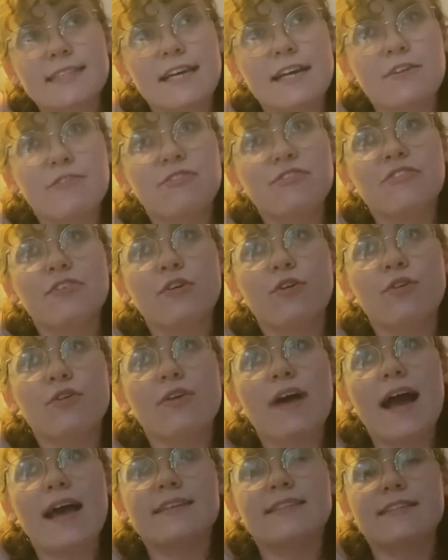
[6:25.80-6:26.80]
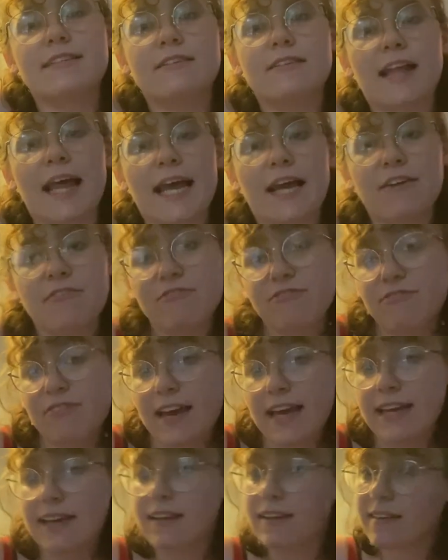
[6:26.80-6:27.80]
like faux as in like
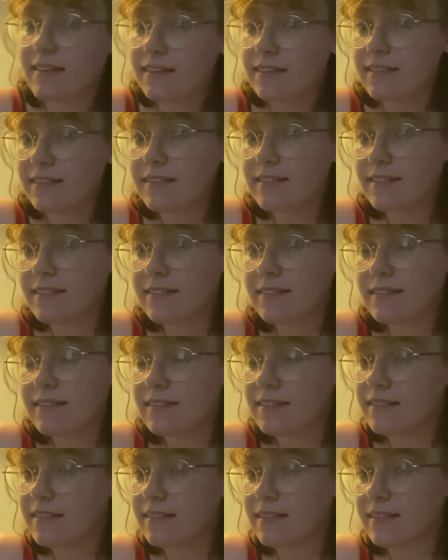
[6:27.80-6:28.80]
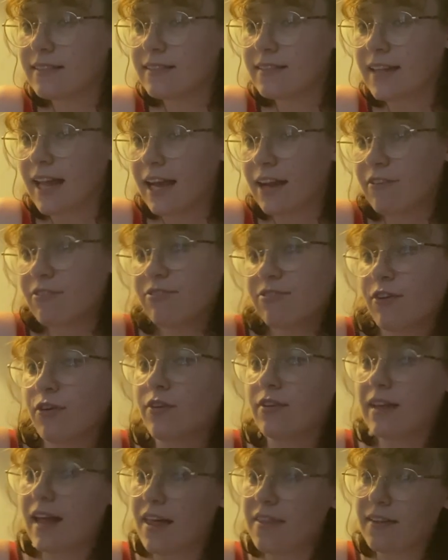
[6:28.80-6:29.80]
fake, like
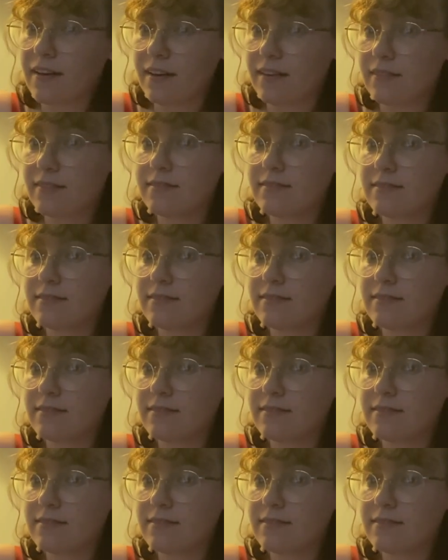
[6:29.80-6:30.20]
faux leather.